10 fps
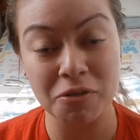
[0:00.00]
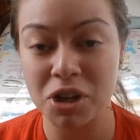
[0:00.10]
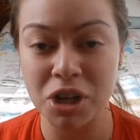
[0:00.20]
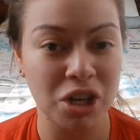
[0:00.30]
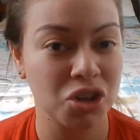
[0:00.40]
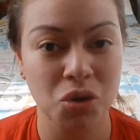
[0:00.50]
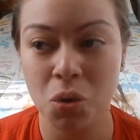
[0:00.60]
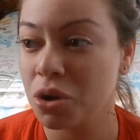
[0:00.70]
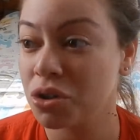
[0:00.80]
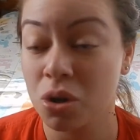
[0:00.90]
If you're not
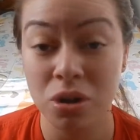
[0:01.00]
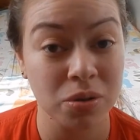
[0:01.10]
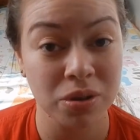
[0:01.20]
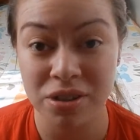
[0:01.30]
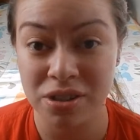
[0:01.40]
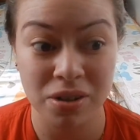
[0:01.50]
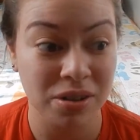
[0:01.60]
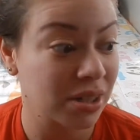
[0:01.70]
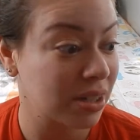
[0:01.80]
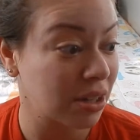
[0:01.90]
sure, talk to a
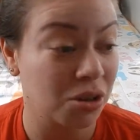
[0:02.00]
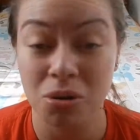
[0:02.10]
consultant at